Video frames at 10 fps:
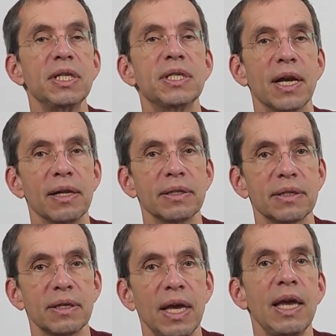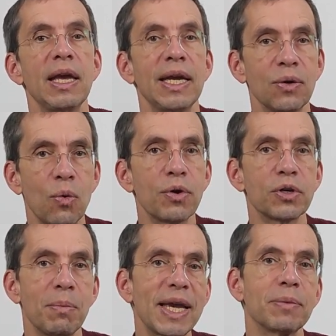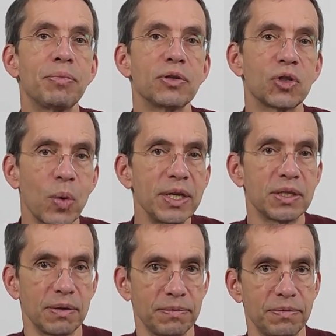details in order to make it persuasive